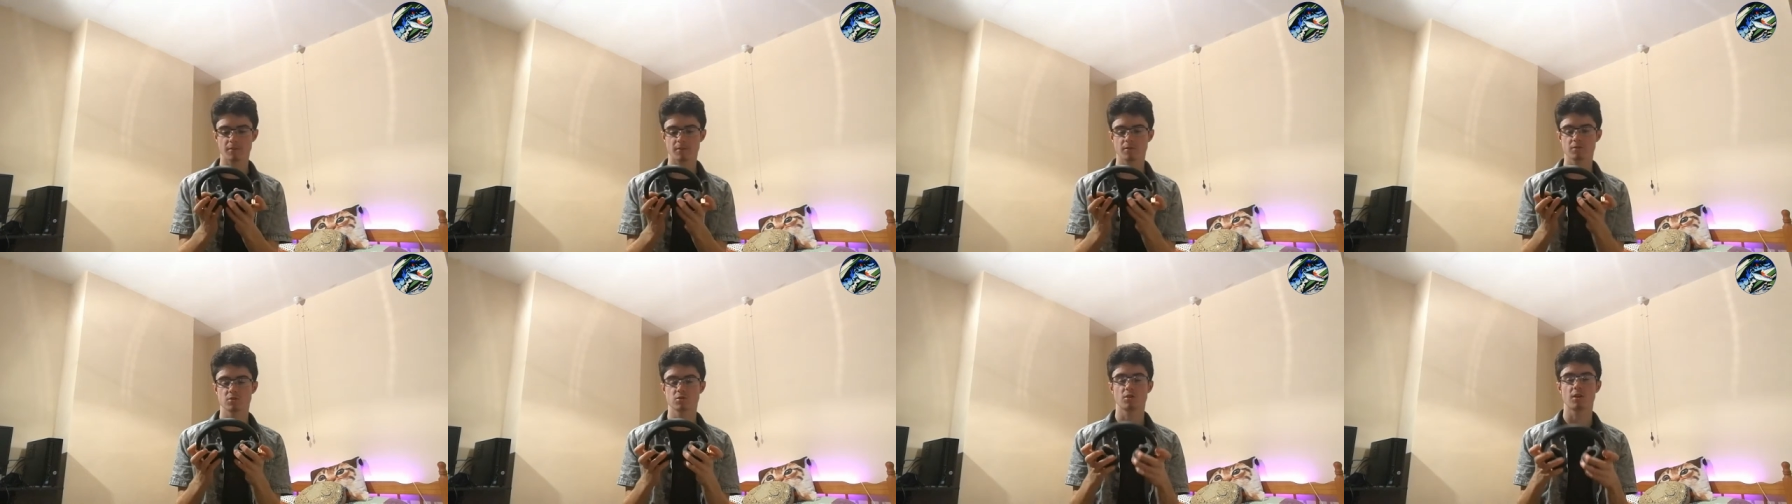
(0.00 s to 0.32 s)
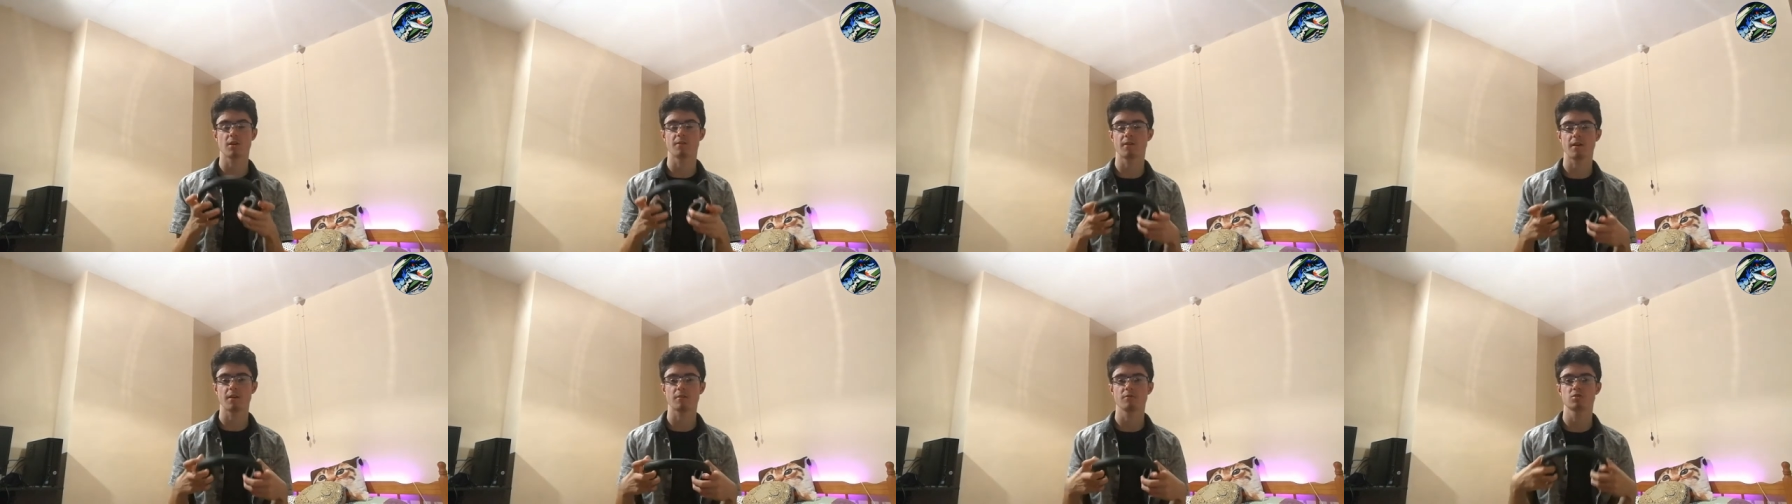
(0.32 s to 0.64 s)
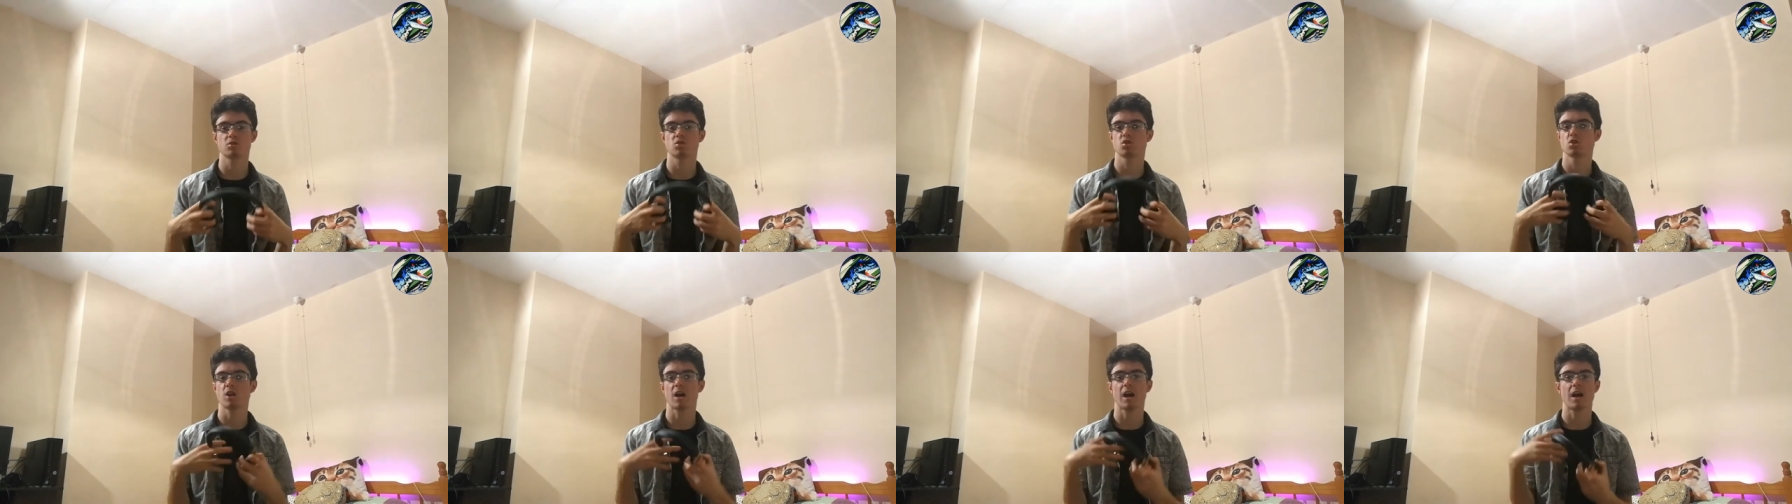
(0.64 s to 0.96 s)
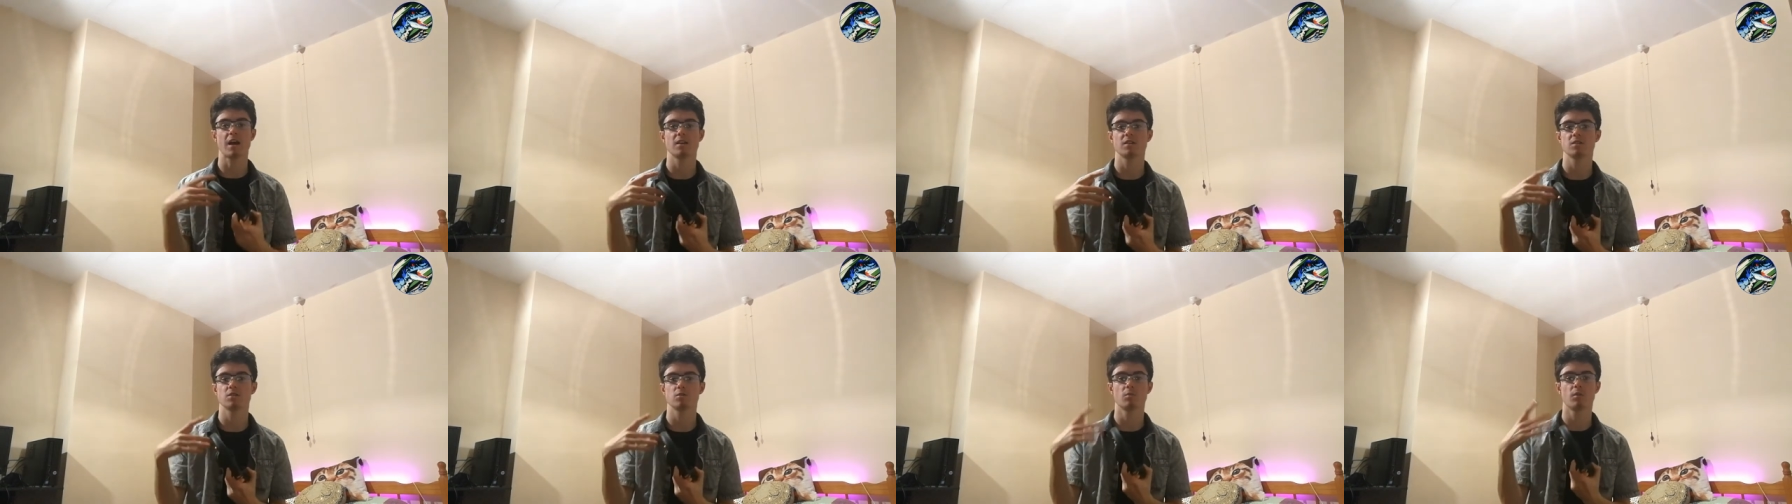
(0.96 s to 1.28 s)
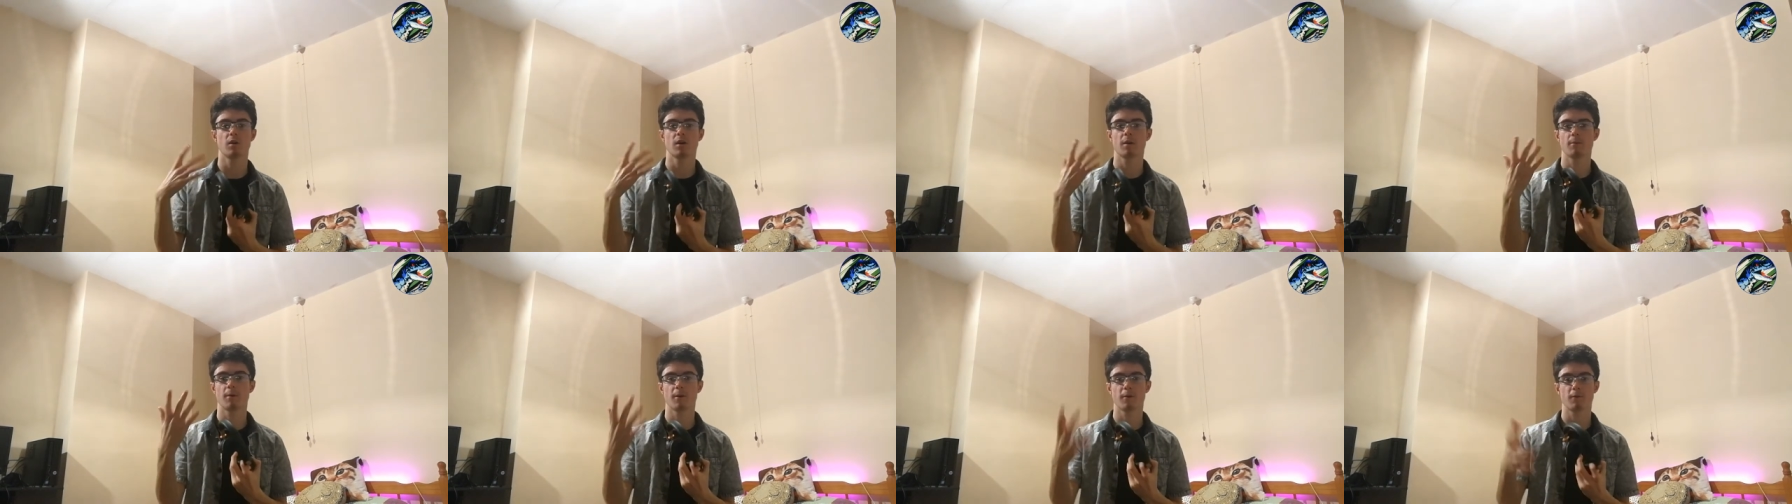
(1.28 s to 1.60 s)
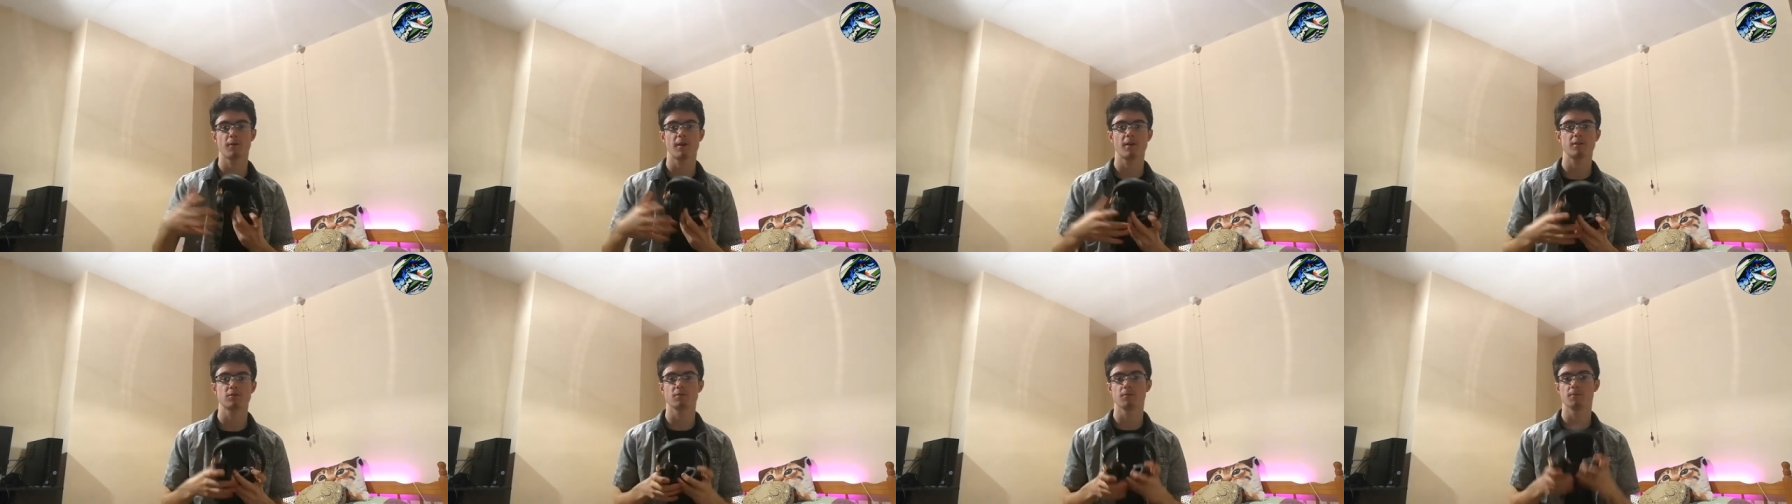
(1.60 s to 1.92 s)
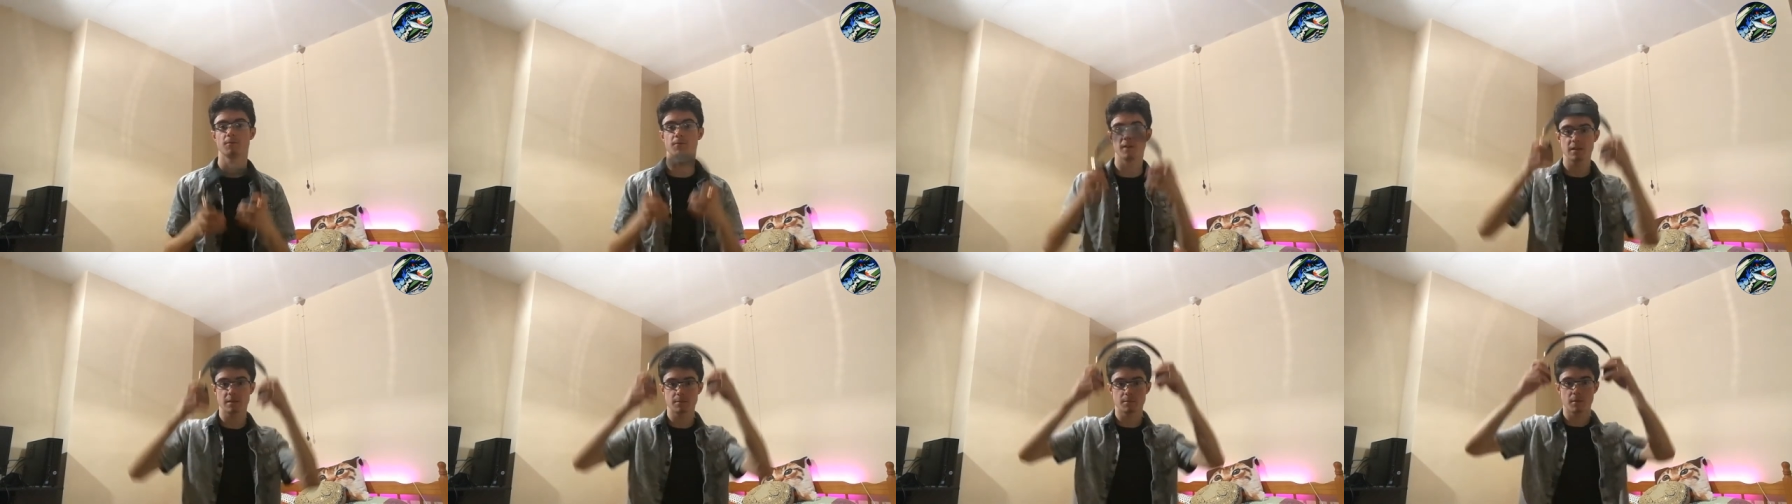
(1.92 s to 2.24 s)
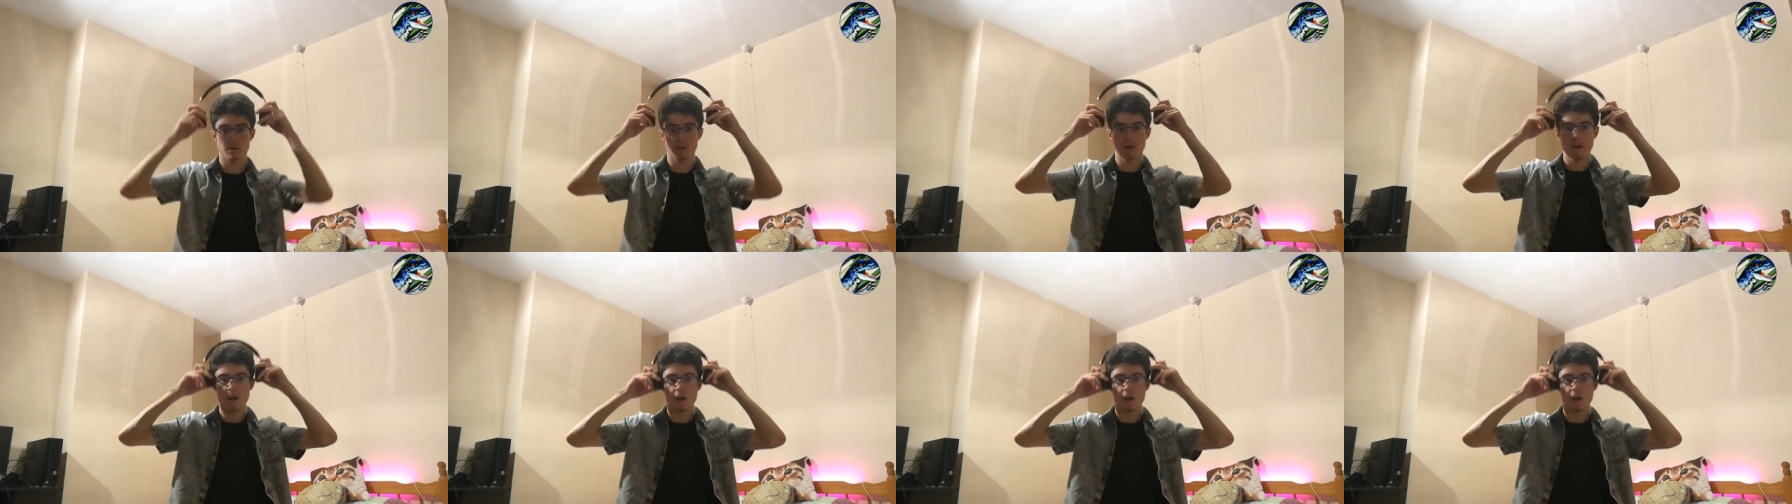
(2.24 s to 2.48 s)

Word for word: so if I was chatting to one of my friends on Facebook,